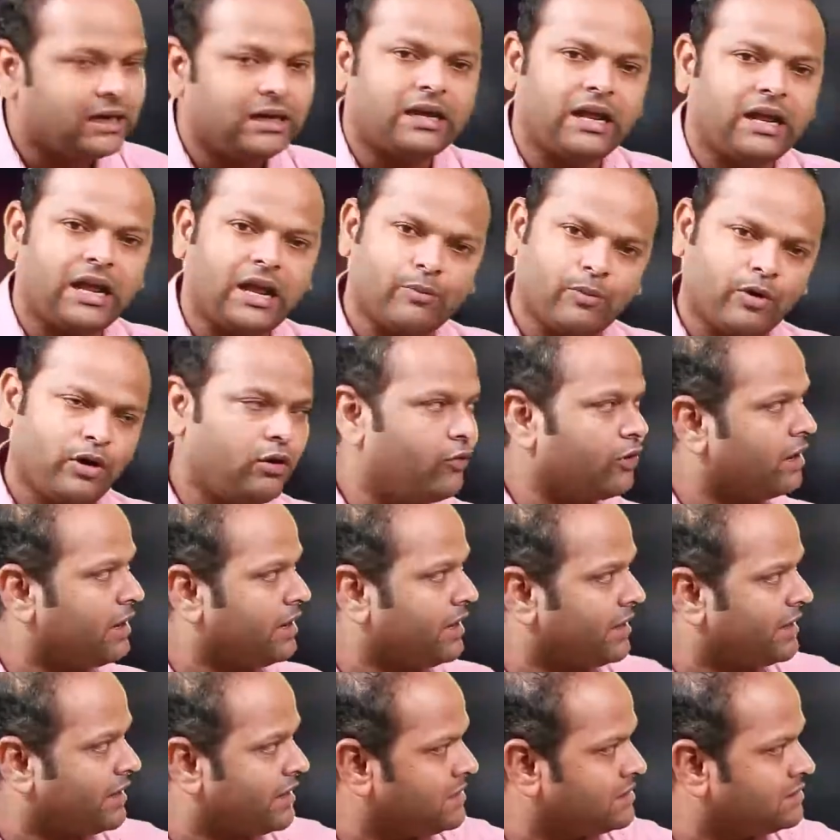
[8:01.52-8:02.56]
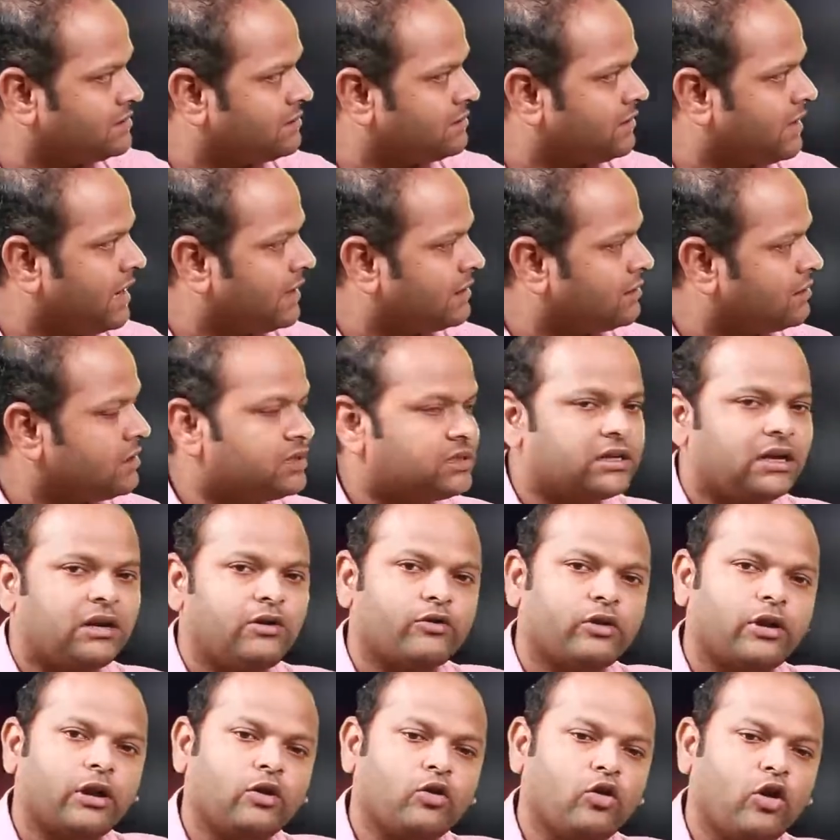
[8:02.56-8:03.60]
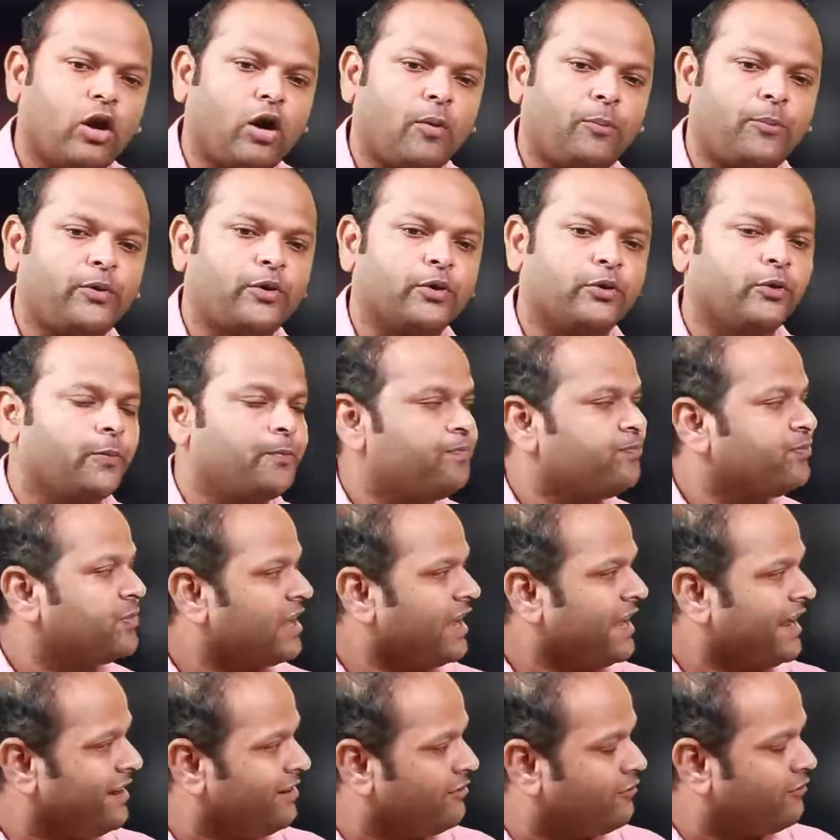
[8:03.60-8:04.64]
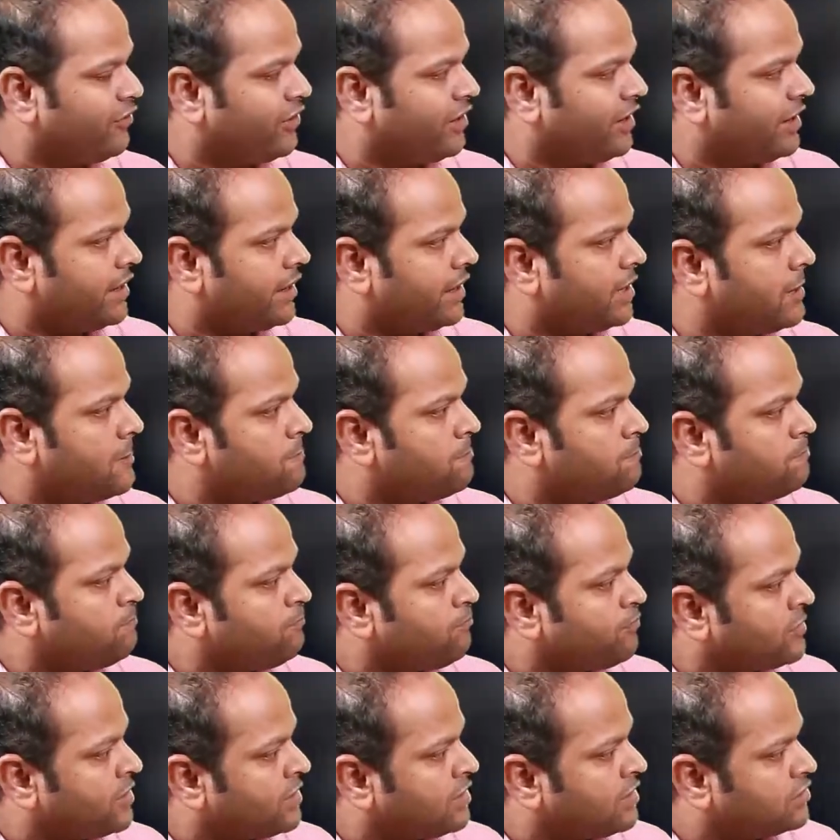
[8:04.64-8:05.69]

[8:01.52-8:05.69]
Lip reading: table we can increase like this and we can go up to infinity.